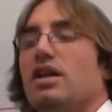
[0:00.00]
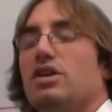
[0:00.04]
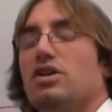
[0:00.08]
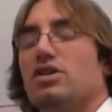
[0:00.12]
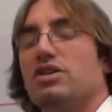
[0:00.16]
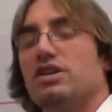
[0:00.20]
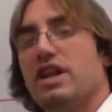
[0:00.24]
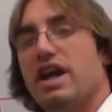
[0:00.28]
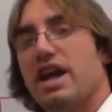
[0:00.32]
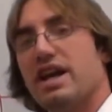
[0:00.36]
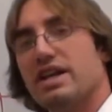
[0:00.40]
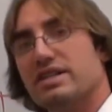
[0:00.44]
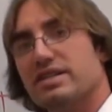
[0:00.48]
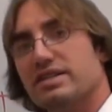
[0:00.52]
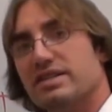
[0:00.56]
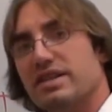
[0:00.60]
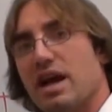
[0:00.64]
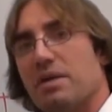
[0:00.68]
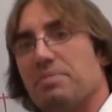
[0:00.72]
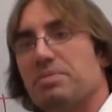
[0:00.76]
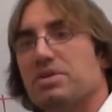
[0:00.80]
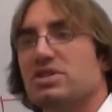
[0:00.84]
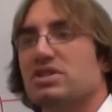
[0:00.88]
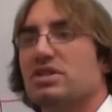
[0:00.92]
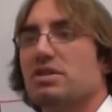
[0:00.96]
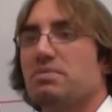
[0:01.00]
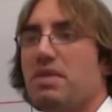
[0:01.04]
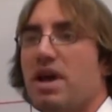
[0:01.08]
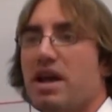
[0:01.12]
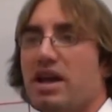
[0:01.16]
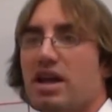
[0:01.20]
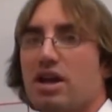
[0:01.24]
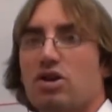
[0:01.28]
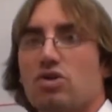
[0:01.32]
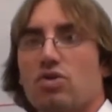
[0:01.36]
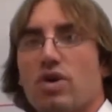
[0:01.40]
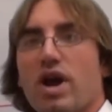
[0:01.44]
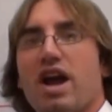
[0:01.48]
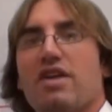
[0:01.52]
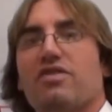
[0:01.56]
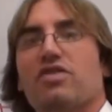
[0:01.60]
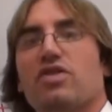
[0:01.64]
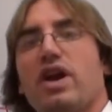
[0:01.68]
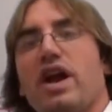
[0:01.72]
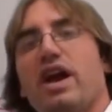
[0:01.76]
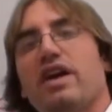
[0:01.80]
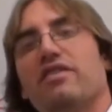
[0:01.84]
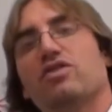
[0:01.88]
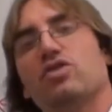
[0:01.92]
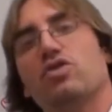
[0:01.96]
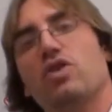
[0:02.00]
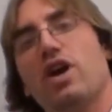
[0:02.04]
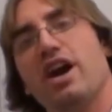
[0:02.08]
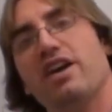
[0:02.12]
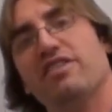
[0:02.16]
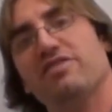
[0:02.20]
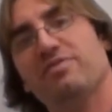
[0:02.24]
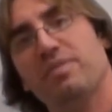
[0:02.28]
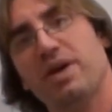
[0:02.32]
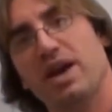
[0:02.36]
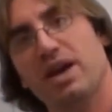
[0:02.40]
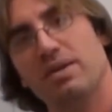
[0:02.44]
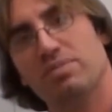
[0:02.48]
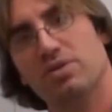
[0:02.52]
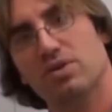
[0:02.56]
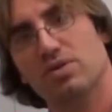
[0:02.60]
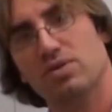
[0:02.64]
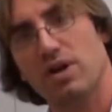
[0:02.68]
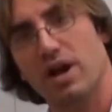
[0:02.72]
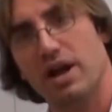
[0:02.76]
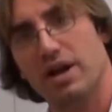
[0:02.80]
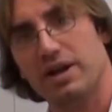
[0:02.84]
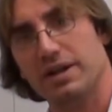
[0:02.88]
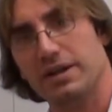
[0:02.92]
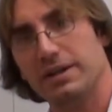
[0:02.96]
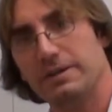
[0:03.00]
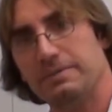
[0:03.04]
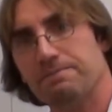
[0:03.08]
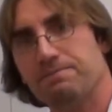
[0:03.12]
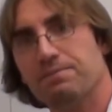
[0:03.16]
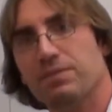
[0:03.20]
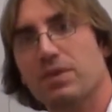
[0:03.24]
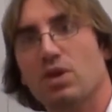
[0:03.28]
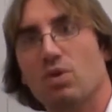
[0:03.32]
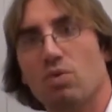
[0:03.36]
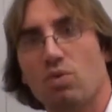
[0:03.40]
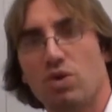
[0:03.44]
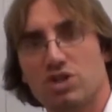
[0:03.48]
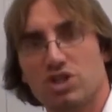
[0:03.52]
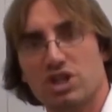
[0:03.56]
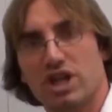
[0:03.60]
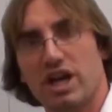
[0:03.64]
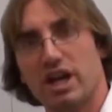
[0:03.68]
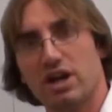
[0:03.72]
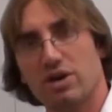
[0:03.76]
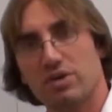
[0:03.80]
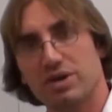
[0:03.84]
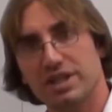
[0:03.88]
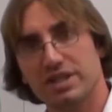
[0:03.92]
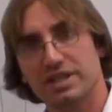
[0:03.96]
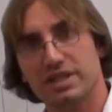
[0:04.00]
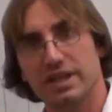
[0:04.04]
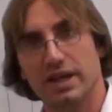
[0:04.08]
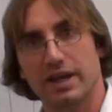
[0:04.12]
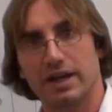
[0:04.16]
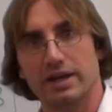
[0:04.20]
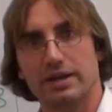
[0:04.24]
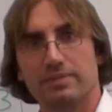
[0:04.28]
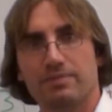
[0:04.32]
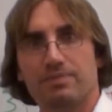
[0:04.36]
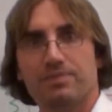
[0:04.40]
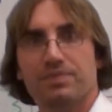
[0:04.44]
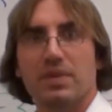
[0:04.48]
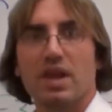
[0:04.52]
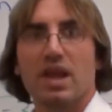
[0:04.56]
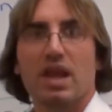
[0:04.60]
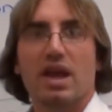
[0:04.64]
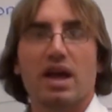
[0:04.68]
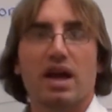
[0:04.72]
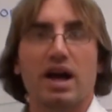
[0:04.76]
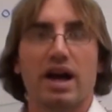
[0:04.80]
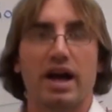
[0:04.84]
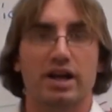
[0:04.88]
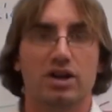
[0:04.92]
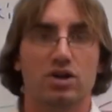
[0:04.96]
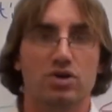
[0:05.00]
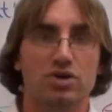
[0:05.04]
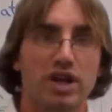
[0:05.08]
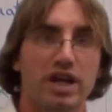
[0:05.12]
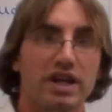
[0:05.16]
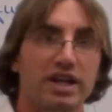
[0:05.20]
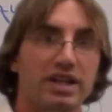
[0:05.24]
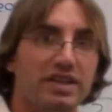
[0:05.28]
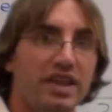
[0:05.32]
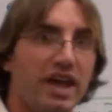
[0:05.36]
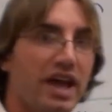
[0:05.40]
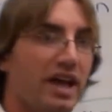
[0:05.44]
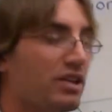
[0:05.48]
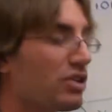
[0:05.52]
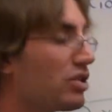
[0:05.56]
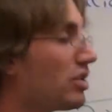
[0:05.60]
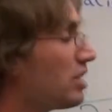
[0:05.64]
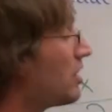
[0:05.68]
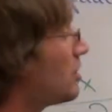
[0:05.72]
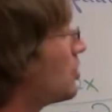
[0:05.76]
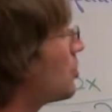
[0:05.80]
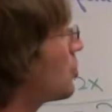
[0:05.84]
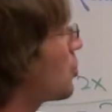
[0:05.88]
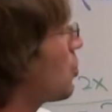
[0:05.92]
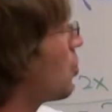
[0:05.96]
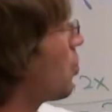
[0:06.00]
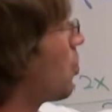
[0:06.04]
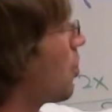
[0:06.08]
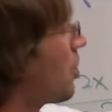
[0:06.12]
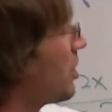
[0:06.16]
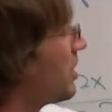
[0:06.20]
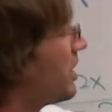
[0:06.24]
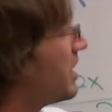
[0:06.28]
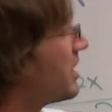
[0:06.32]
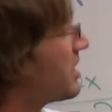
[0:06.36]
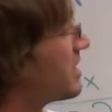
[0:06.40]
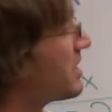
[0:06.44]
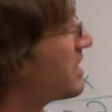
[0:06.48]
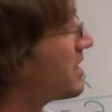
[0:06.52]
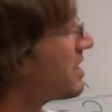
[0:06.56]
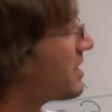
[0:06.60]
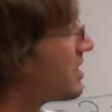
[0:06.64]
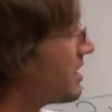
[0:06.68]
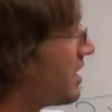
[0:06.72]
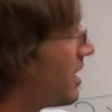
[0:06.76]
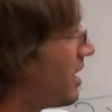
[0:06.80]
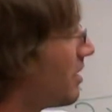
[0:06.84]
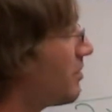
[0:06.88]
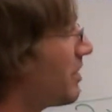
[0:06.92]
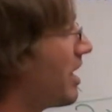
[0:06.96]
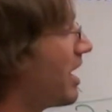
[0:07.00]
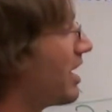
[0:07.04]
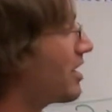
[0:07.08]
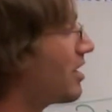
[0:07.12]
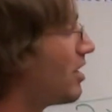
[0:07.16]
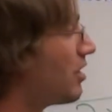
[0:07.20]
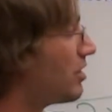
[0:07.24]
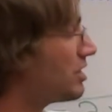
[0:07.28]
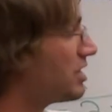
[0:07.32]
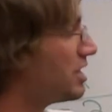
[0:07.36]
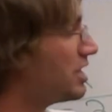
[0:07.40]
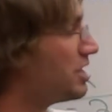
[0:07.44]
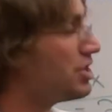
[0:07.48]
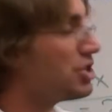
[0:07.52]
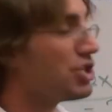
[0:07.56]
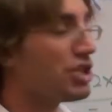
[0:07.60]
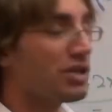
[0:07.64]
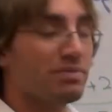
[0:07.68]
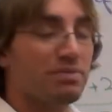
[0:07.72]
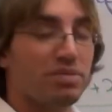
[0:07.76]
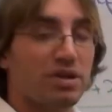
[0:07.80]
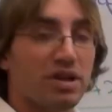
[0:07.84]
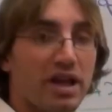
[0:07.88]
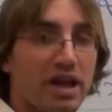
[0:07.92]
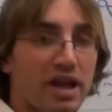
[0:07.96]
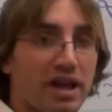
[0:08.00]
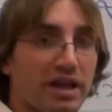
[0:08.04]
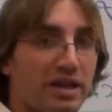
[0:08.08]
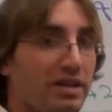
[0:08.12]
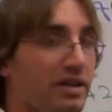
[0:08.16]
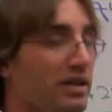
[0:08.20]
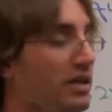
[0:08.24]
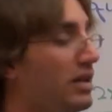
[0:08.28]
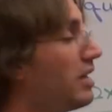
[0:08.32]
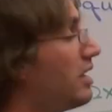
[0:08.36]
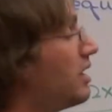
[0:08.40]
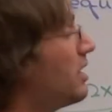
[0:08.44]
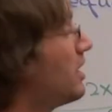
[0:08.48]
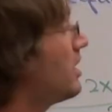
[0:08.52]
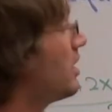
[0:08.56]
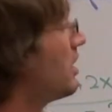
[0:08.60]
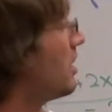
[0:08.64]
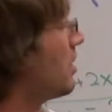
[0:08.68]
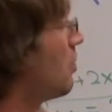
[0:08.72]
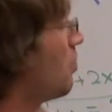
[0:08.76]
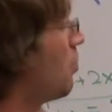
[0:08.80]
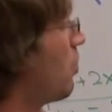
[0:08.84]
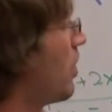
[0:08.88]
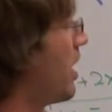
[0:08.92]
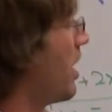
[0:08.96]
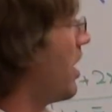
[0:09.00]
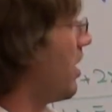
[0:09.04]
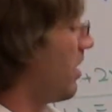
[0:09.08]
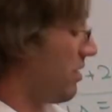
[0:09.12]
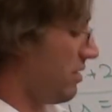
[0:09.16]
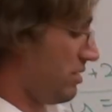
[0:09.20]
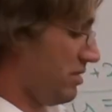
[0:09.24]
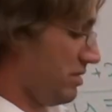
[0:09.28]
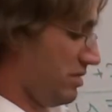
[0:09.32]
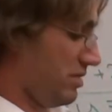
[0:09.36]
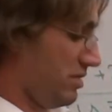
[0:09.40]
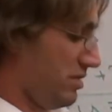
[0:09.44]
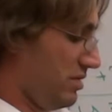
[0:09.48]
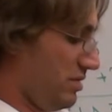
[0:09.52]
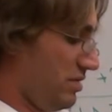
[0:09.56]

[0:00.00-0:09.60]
The next step is to make a graph or have graph paper ready, which I already did. I created that little coordinate system, that Cartesian plane, where